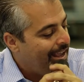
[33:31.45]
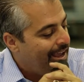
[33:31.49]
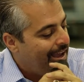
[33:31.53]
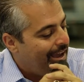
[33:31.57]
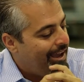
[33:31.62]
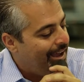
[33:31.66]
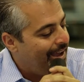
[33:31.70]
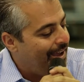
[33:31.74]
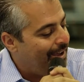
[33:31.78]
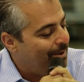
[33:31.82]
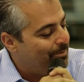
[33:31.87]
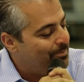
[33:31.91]

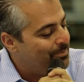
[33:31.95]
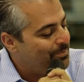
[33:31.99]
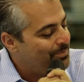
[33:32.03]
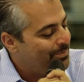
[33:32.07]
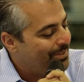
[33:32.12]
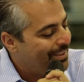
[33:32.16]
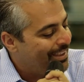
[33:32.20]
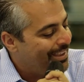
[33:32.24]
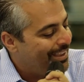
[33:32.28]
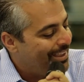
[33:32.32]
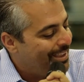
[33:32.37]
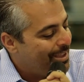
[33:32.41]

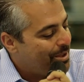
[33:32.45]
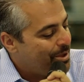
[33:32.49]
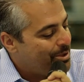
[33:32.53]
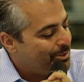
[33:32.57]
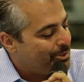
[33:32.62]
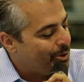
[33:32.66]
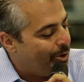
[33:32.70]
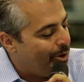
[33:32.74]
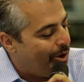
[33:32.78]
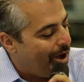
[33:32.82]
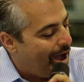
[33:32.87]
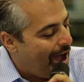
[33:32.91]
Um,
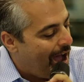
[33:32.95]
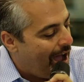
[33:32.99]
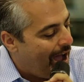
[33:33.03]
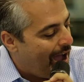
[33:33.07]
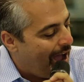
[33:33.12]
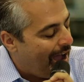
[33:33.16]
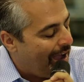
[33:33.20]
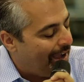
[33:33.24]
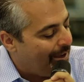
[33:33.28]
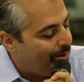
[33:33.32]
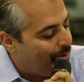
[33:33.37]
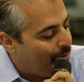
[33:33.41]
so
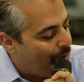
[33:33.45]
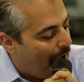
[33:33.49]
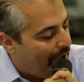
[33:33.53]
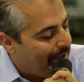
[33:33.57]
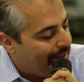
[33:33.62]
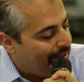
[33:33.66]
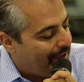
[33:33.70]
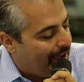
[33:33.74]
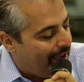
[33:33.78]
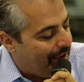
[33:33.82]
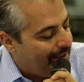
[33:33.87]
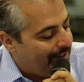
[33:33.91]
I, I,
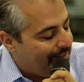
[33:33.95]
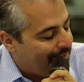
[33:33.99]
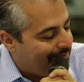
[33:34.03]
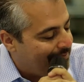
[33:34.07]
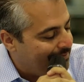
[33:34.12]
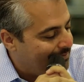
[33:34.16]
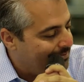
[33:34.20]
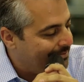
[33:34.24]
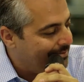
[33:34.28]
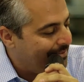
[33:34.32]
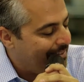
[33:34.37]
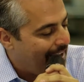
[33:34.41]
I
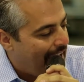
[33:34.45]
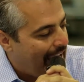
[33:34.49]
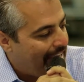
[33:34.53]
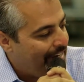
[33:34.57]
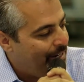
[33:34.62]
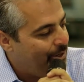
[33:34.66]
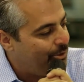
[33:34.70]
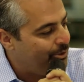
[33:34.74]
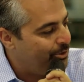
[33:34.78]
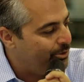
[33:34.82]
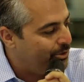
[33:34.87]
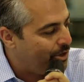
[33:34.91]
I
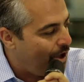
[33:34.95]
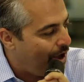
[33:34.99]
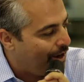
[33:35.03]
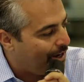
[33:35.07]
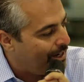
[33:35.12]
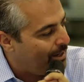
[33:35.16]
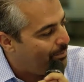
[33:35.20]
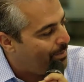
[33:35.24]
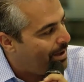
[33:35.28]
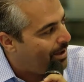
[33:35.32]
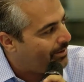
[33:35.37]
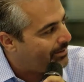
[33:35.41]
hear you
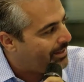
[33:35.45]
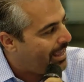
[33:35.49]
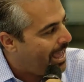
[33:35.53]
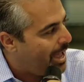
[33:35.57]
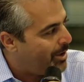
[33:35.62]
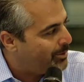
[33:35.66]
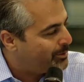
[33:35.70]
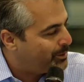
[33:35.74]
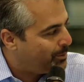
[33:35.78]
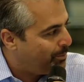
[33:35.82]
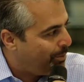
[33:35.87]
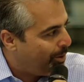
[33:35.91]
talking about the
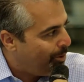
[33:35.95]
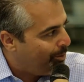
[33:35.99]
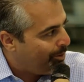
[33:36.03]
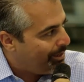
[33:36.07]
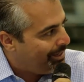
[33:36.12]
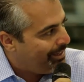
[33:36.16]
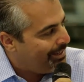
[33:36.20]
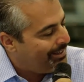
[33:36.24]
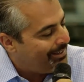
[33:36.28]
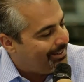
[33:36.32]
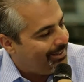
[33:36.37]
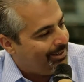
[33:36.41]
House of
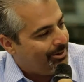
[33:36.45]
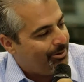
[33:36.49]
Pokey,